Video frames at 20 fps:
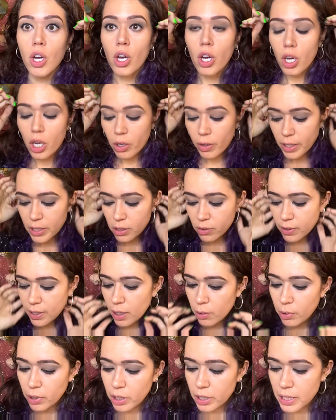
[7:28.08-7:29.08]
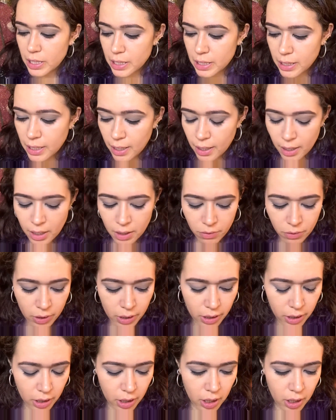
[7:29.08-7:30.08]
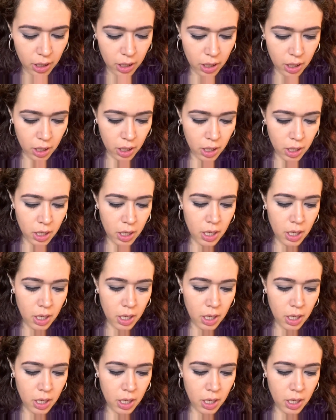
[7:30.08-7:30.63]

Okay, so now we're gonna set everything.